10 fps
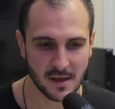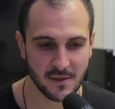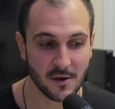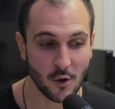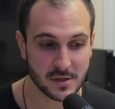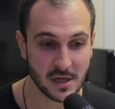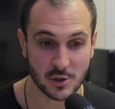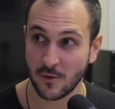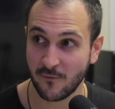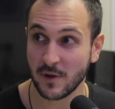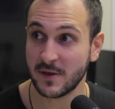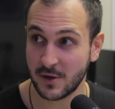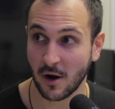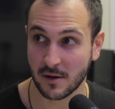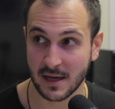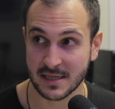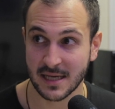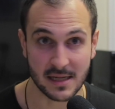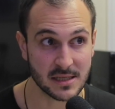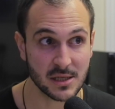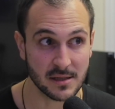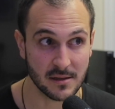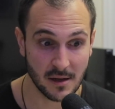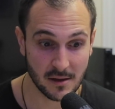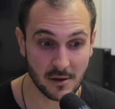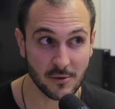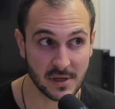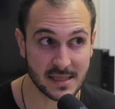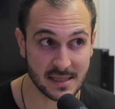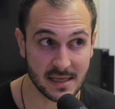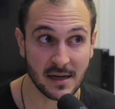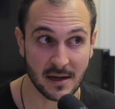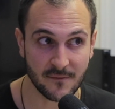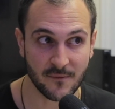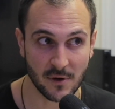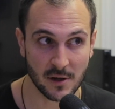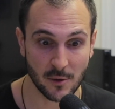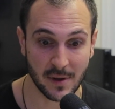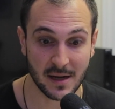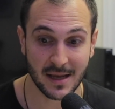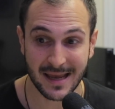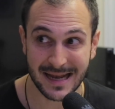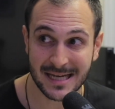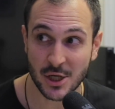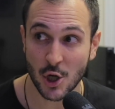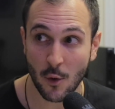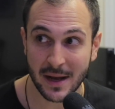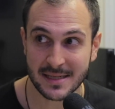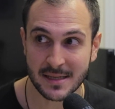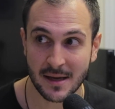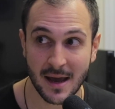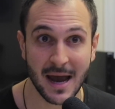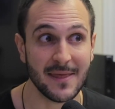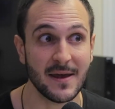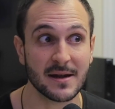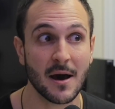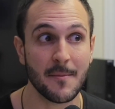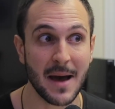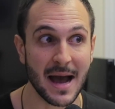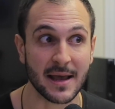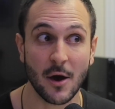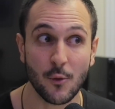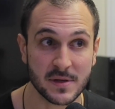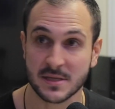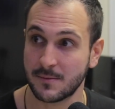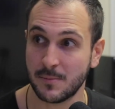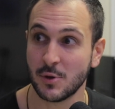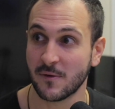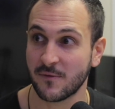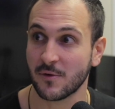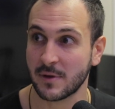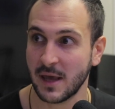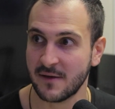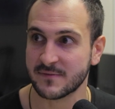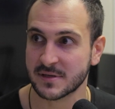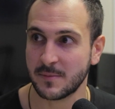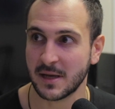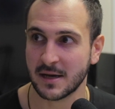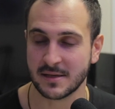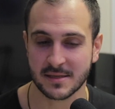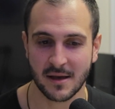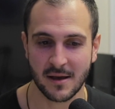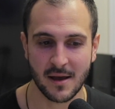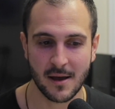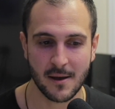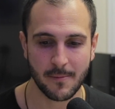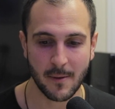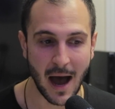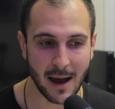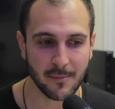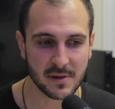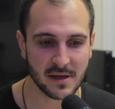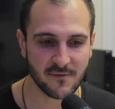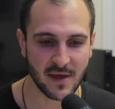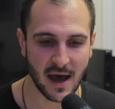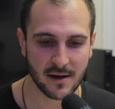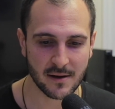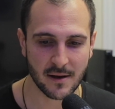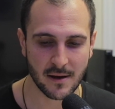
the goal is not to avoid the dark. Like I said, it's to literally sit in it for a little bit, get to know it, and then come back out with some beautiful gifts. Because I believe that